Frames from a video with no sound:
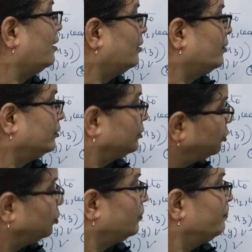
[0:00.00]
uh,
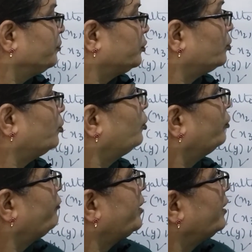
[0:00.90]
true.
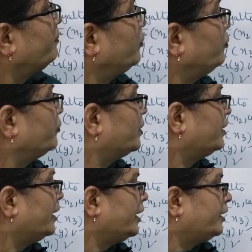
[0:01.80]
So, we can prove
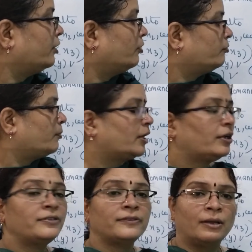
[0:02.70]
that hate of
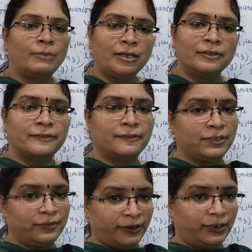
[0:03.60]
Marcus comma
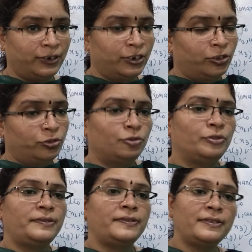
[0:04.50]
Caesar. So,
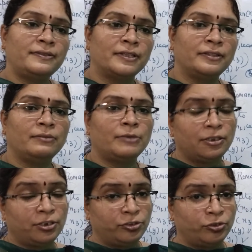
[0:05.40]
this is nothing
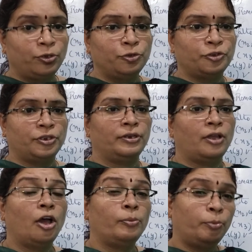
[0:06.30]
but the resolution or